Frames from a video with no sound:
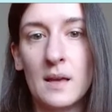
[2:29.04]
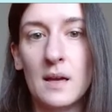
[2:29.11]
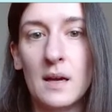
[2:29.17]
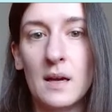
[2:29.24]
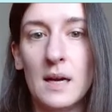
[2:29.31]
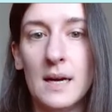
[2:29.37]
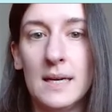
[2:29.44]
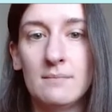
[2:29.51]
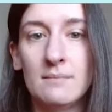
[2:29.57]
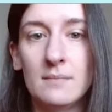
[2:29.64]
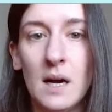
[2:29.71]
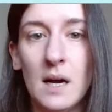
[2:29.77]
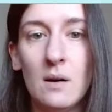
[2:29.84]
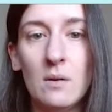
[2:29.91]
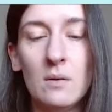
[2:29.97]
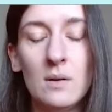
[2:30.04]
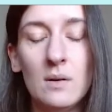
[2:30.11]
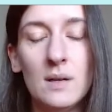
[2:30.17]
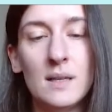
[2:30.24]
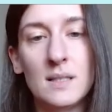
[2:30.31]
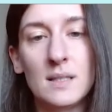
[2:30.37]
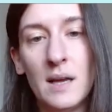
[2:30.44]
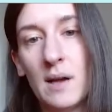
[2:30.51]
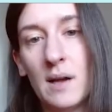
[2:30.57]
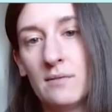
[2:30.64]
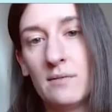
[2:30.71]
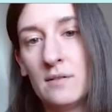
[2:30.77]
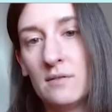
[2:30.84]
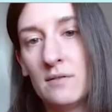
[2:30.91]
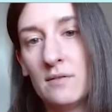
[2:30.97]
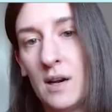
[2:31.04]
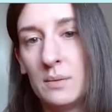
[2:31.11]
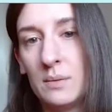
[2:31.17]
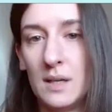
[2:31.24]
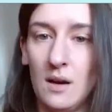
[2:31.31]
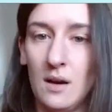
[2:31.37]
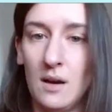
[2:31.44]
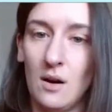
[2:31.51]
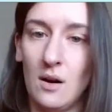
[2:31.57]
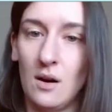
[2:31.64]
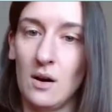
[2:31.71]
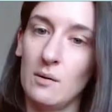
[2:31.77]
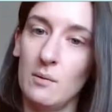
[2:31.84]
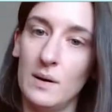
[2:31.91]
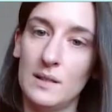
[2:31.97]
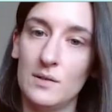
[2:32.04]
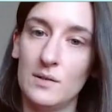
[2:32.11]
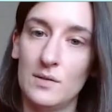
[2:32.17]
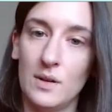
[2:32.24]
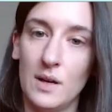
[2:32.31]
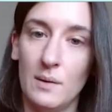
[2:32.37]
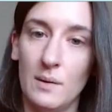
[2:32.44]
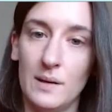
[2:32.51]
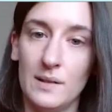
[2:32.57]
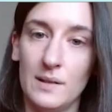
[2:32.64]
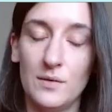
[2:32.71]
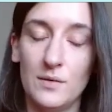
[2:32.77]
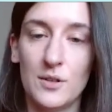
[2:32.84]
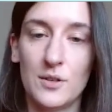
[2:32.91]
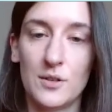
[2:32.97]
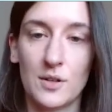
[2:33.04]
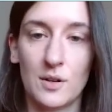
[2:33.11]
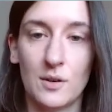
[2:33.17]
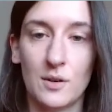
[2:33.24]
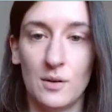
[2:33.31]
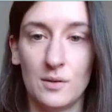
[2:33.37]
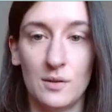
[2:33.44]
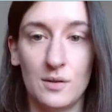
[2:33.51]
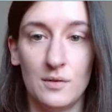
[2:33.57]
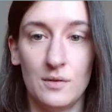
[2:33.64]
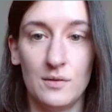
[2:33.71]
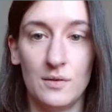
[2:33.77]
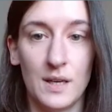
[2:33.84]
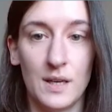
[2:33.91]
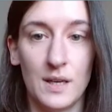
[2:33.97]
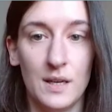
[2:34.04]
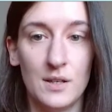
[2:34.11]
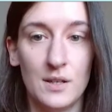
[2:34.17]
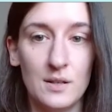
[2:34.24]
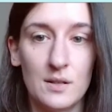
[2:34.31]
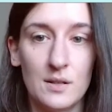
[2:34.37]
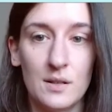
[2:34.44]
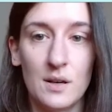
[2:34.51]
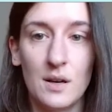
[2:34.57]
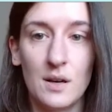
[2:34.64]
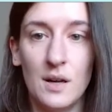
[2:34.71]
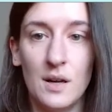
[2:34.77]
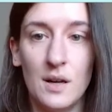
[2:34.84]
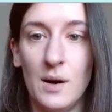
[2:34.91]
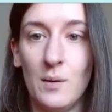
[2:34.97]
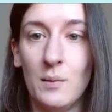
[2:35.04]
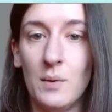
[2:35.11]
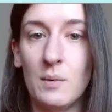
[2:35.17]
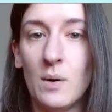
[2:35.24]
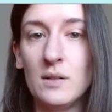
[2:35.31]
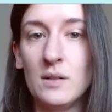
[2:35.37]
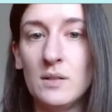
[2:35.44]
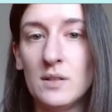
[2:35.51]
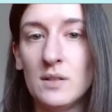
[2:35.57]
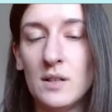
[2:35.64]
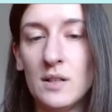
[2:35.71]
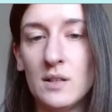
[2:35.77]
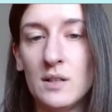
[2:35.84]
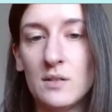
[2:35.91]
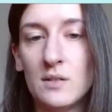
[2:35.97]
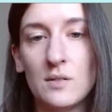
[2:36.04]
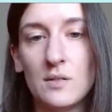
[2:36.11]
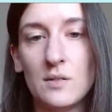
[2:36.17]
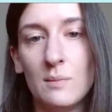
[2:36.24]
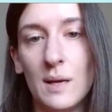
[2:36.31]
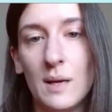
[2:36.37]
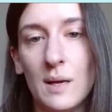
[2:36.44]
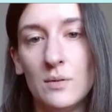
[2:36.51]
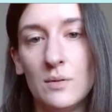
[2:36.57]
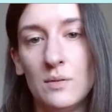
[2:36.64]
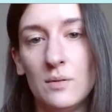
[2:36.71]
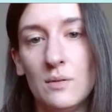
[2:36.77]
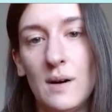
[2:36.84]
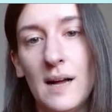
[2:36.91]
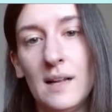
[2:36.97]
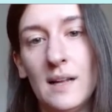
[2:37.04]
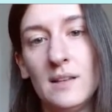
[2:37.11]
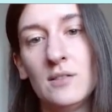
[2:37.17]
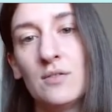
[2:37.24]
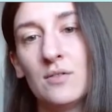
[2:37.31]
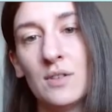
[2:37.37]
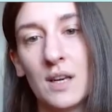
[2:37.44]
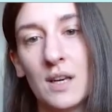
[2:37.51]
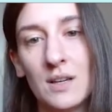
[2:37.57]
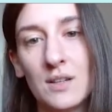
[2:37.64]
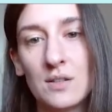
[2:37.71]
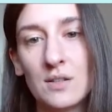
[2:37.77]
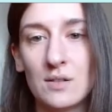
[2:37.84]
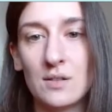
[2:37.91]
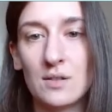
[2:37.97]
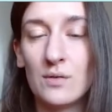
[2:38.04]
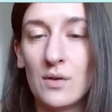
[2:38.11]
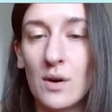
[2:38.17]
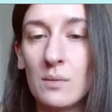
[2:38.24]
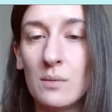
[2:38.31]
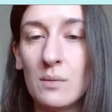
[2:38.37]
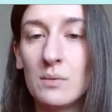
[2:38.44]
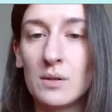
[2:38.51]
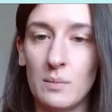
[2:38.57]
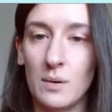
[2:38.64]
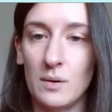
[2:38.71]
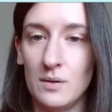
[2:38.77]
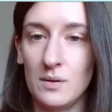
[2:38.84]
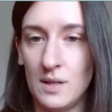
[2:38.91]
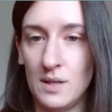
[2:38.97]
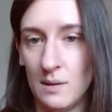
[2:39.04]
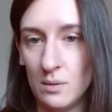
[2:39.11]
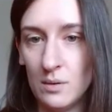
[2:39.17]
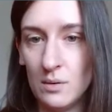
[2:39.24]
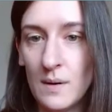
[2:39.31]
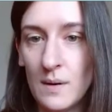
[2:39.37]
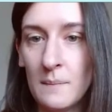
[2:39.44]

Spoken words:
Now, let's say we have developed a long-awaited feature called notifications. We wanted our users to be able to add notifications from the report table.